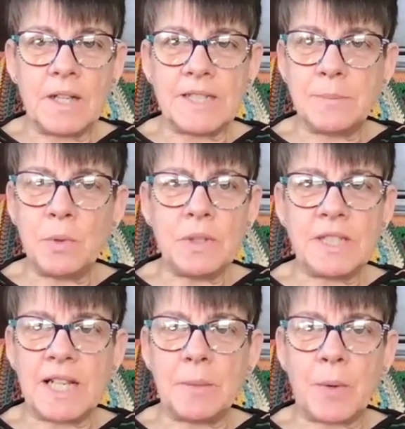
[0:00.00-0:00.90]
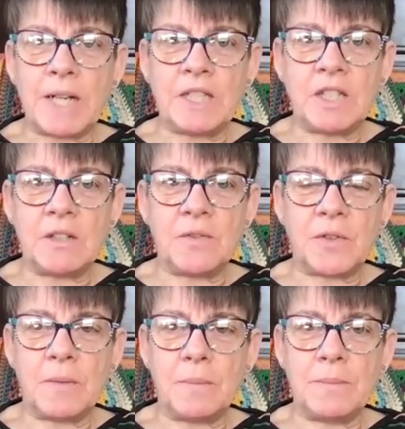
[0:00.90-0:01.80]
a small celebration
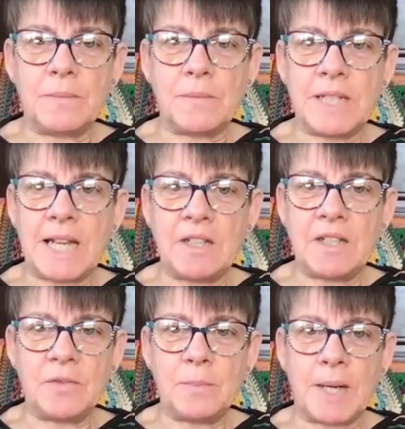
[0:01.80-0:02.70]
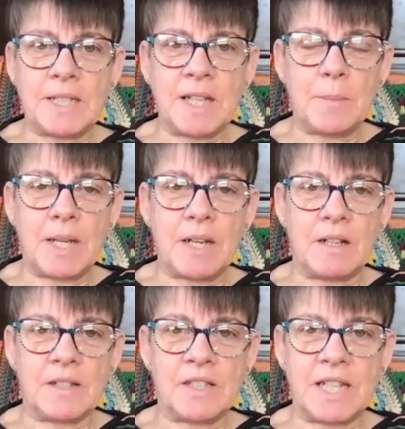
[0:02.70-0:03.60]
from the end of my summer
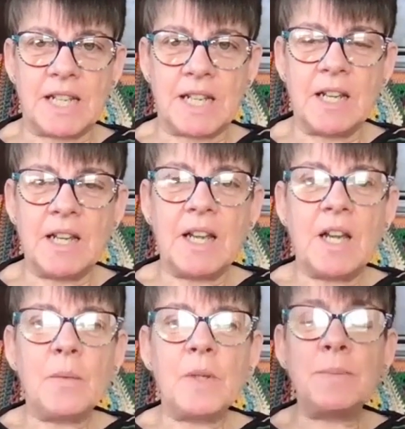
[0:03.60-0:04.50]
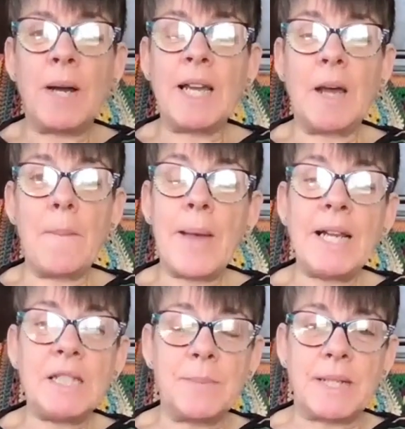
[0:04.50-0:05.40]
last year was my
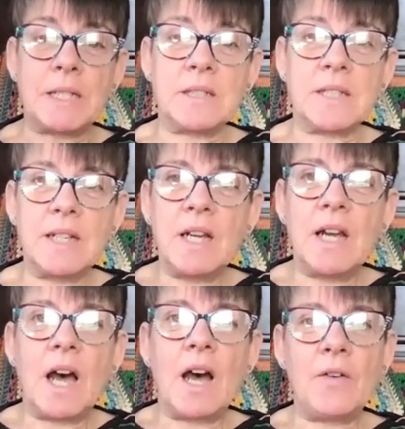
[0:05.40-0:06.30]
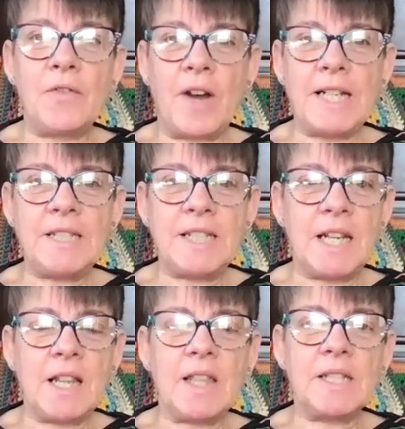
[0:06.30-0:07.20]
amazement at
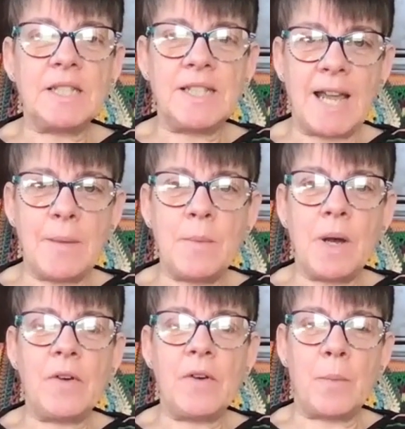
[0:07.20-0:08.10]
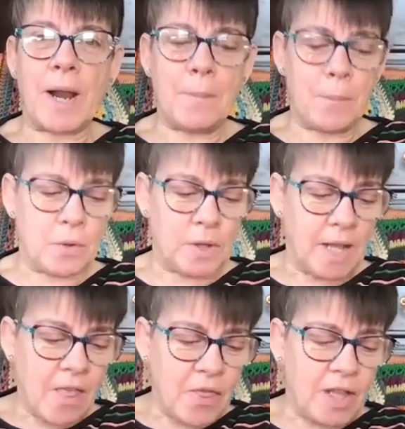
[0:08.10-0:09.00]
finding the stem of a
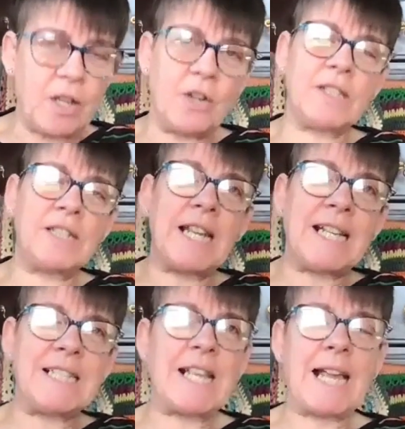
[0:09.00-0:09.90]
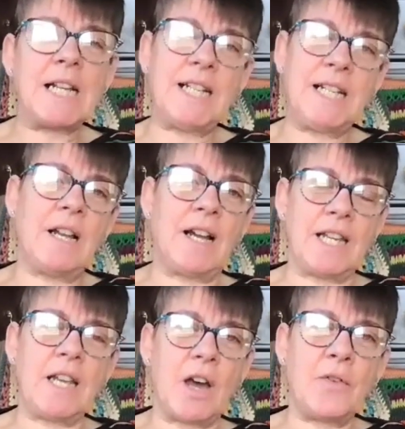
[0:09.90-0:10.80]
bramble that looks exactly
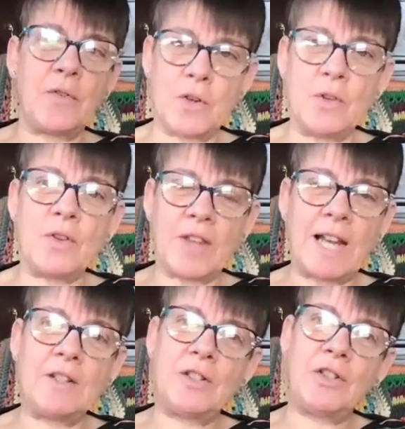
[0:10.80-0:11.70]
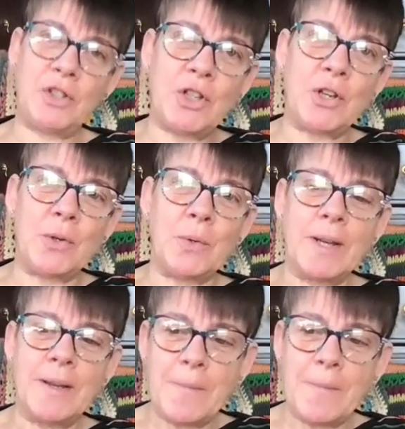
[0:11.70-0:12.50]
like a fruit salad chew.